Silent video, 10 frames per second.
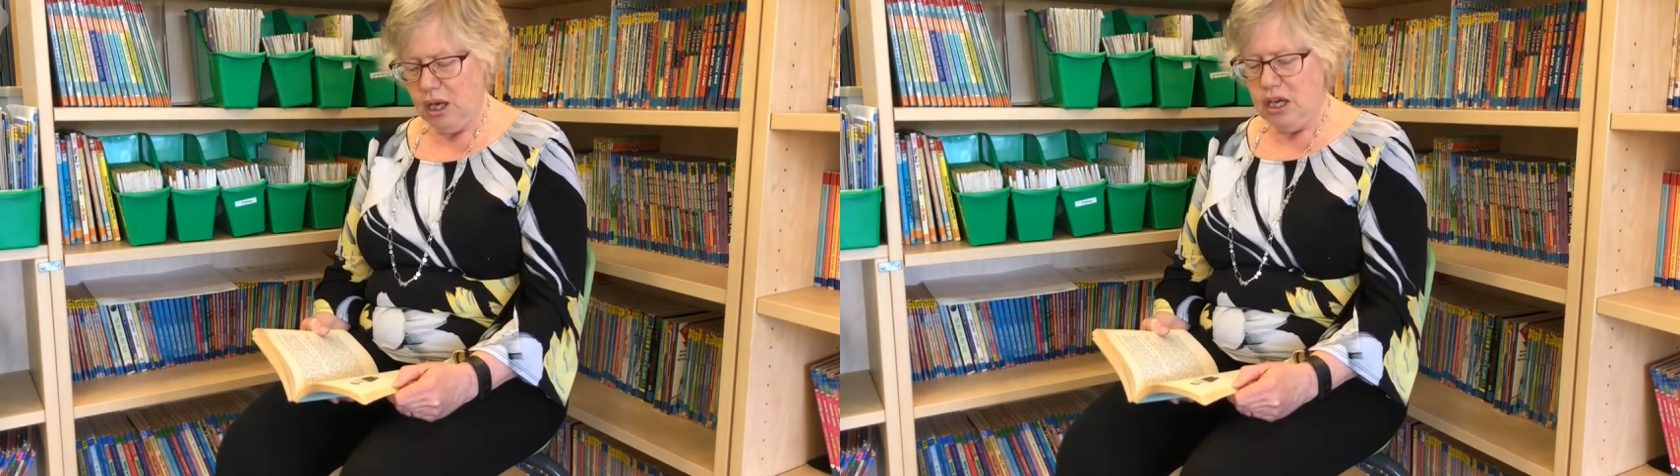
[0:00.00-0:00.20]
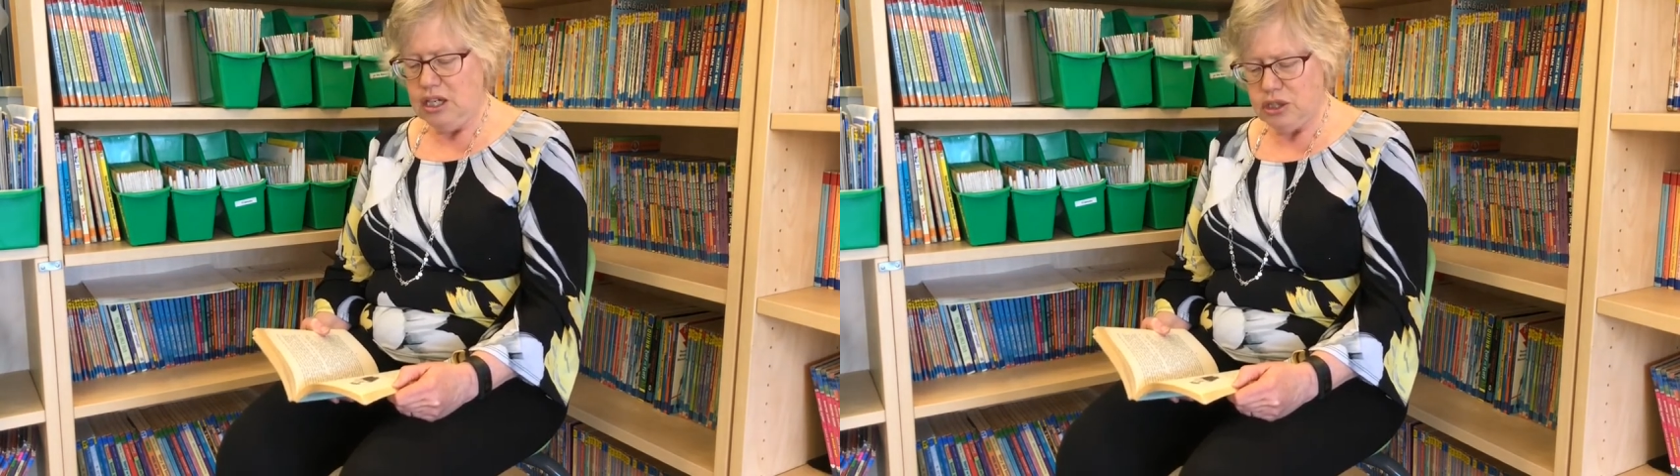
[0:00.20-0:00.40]

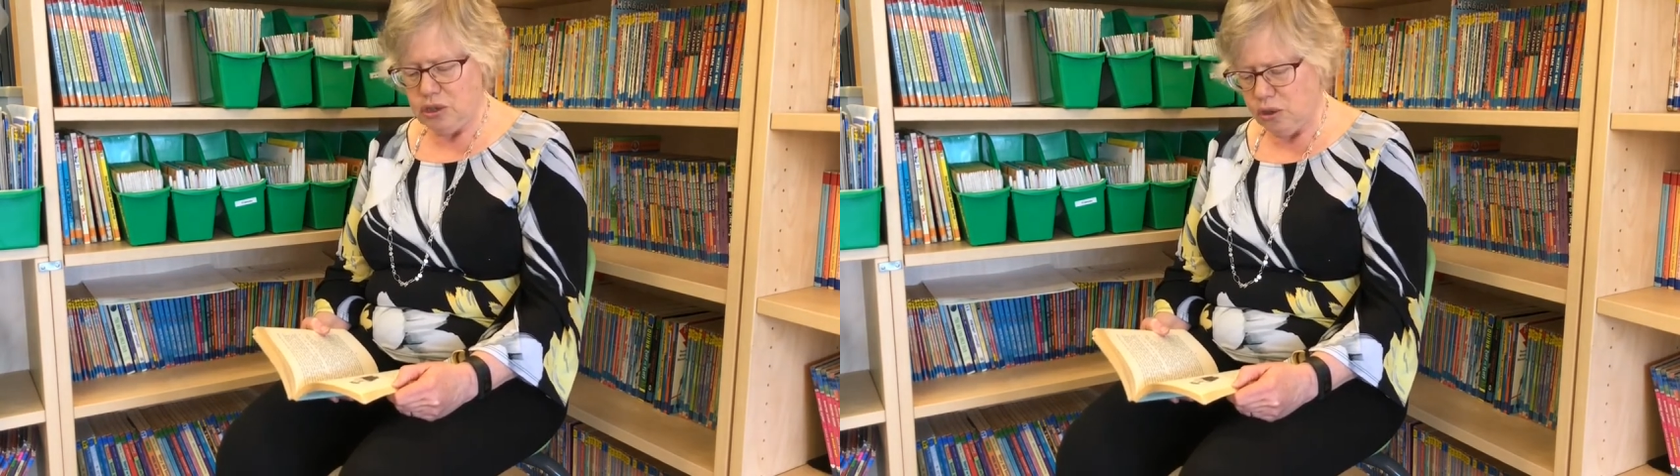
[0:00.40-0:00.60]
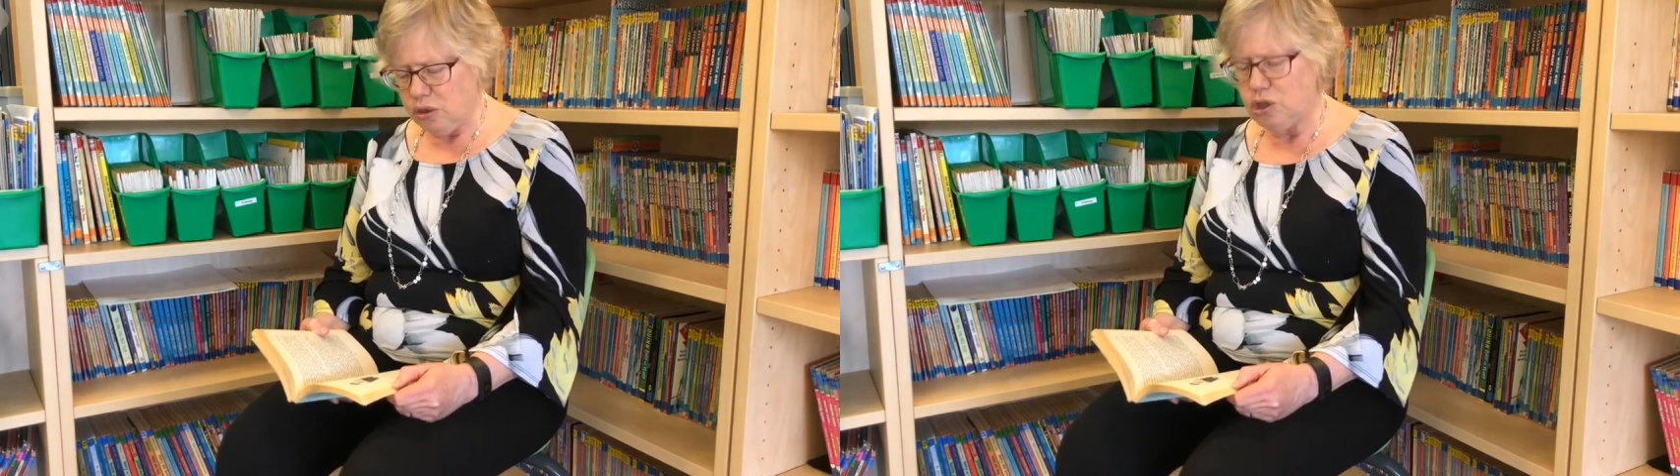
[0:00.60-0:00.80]
He
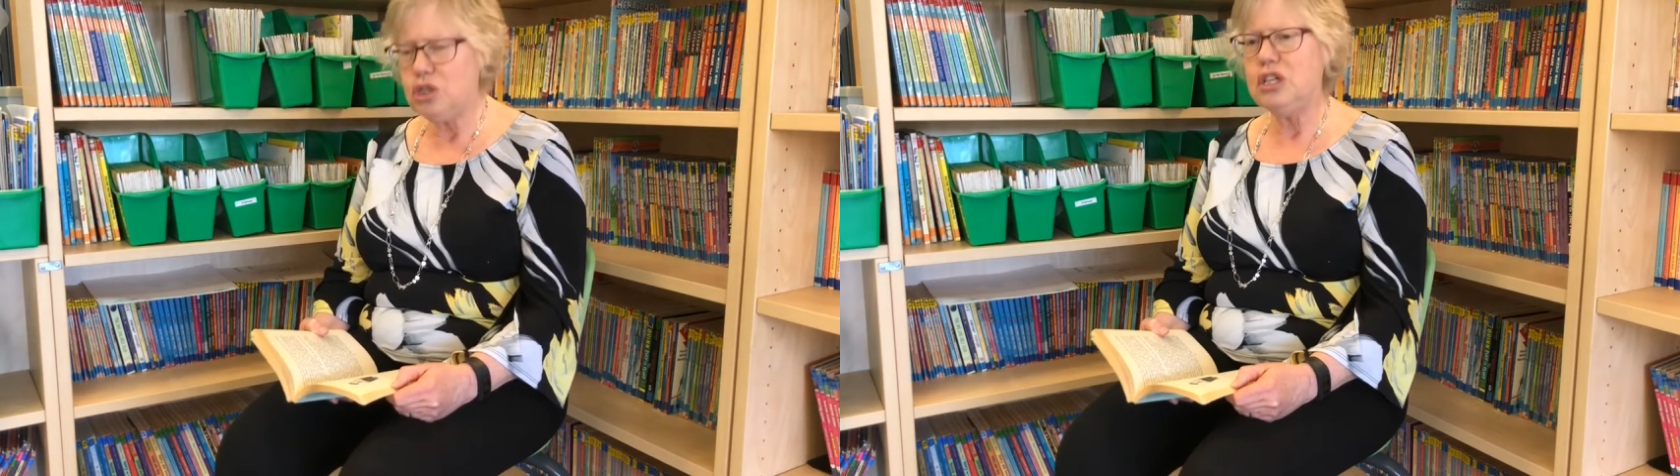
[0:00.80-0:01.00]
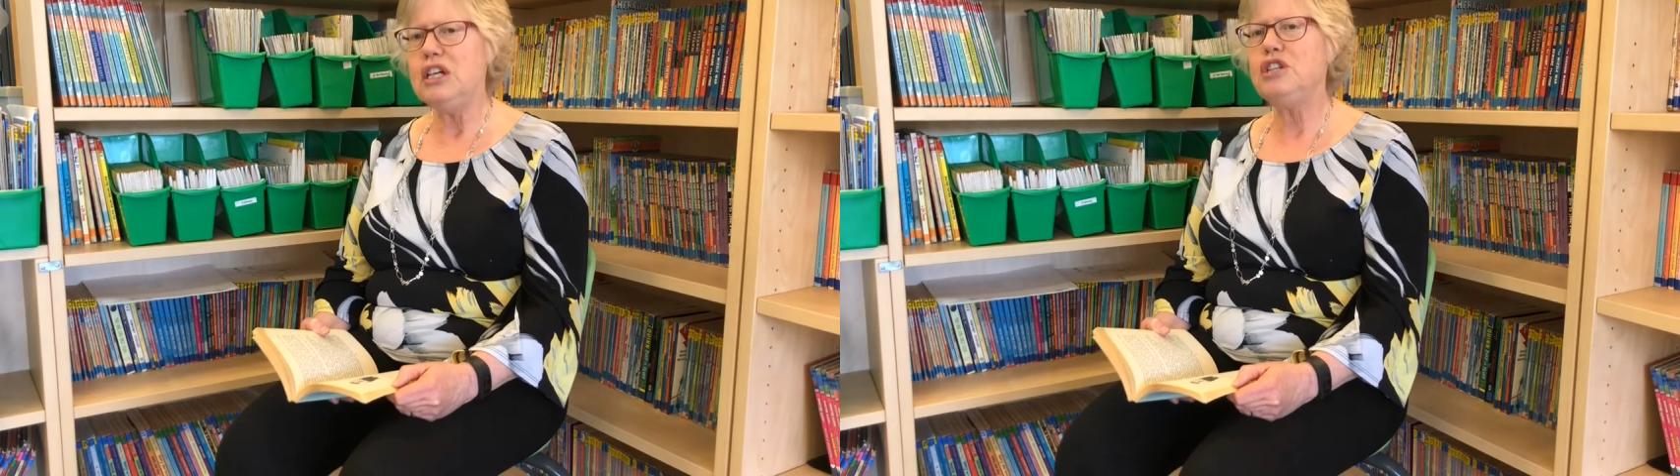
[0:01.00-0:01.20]

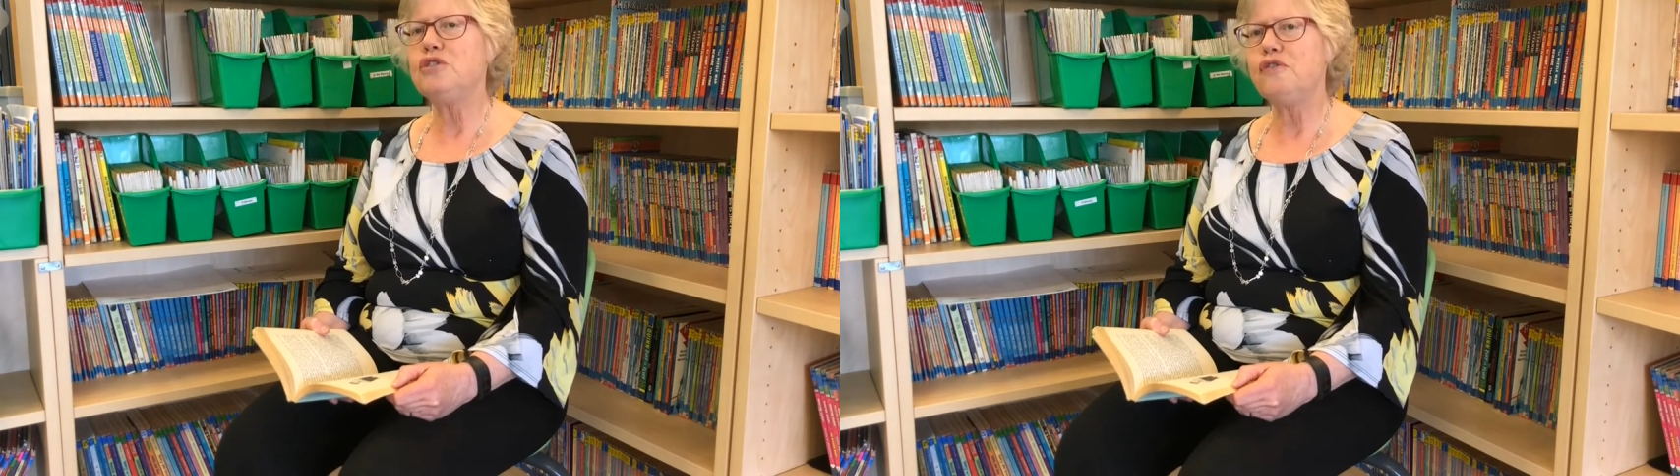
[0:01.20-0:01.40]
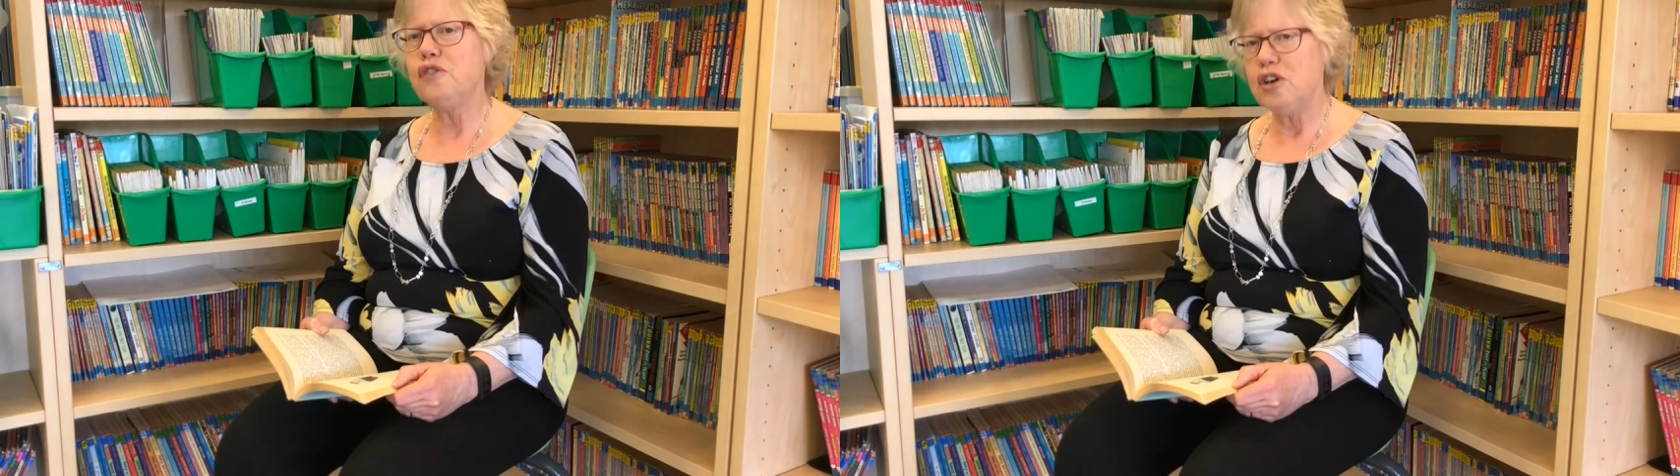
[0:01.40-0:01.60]
searched
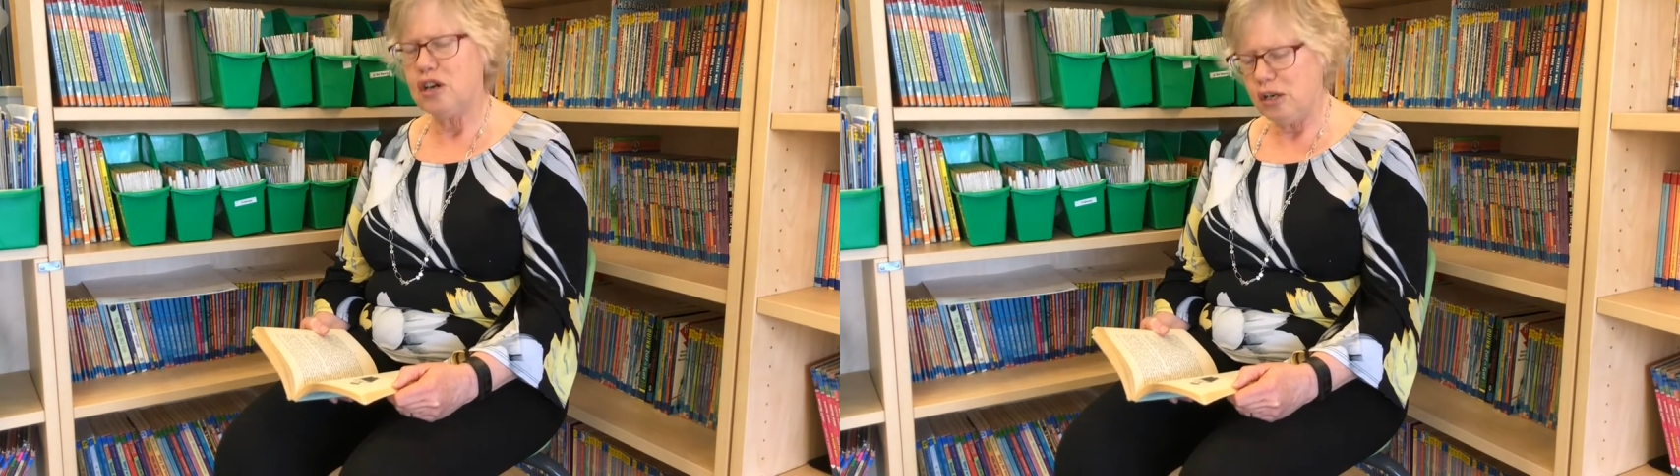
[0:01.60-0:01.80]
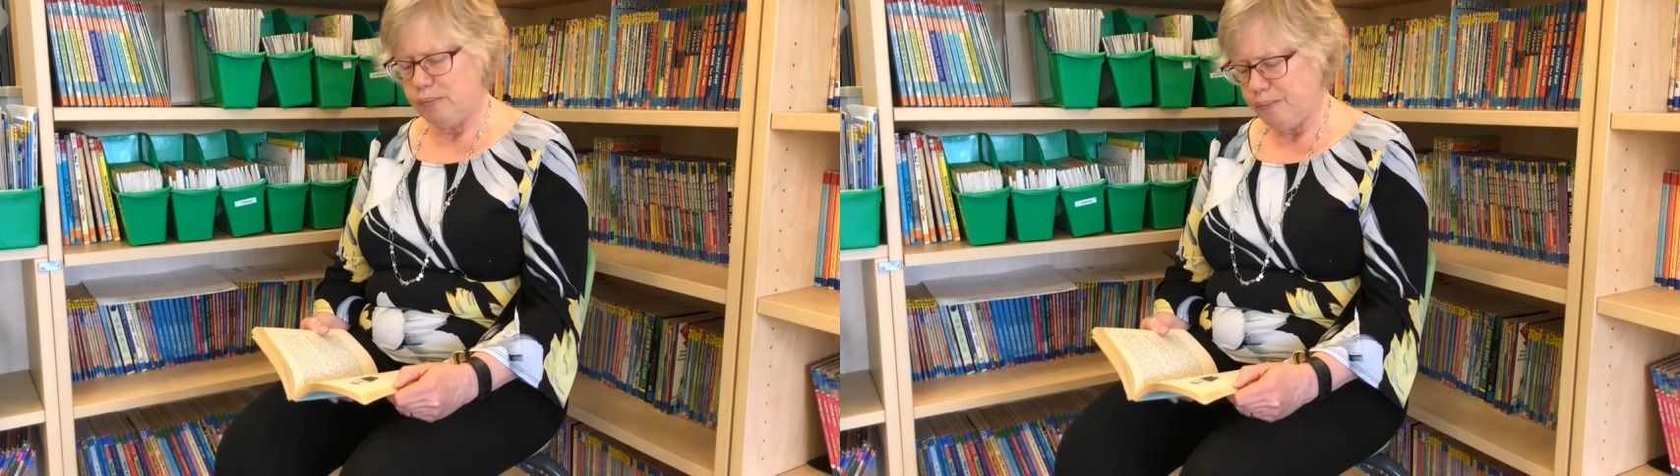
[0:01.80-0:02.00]
each
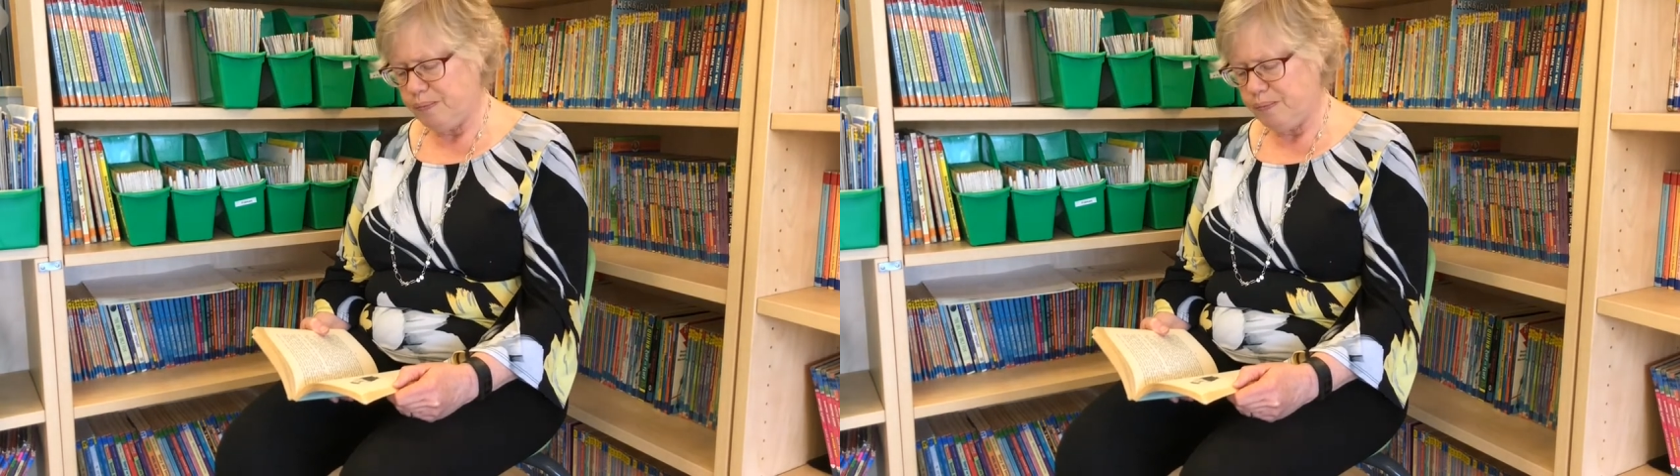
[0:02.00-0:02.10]
farm